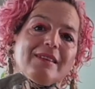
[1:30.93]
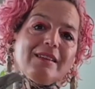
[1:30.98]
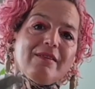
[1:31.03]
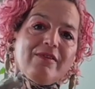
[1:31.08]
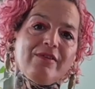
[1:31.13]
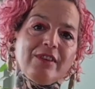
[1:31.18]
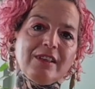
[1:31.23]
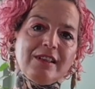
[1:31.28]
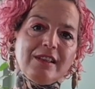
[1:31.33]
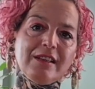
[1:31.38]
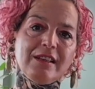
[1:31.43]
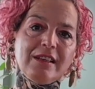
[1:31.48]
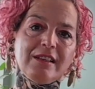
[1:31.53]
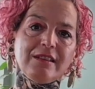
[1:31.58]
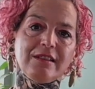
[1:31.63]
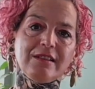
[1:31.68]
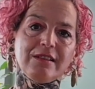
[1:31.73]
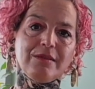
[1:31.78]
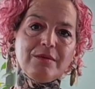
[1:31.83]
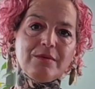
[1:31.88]
fitted
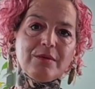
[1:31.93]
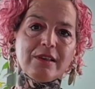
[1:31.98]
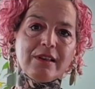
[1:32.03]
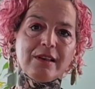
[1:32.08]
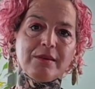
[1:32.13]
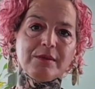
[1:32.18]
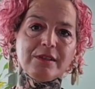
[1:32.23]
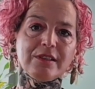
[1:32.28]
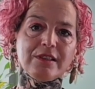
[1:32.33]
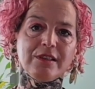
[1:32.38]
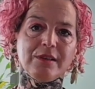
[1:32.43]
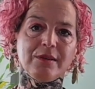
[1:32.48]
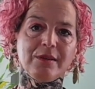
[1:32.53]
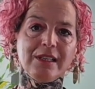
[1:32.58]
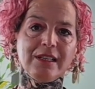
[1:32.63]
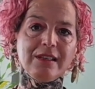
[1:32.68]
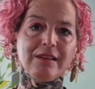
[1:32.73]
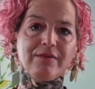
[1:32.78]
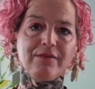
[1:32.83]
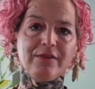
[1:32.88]
into what I was
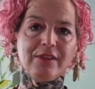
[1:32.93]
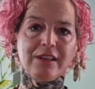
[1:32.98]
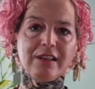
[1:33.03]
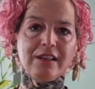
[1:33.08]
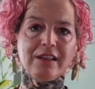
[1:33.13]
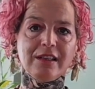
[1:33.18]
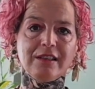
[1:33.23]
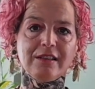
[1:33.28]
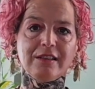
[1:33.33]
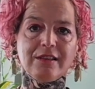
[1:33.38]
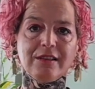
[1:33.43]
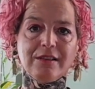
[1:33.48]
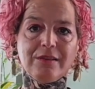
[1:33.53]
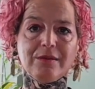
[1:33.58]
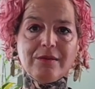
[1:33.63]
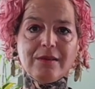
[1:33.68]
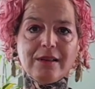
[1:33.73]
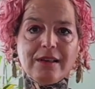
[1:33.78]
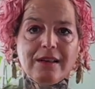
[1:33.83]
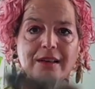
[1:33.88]
doing, fitted
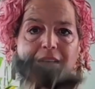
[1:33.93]
into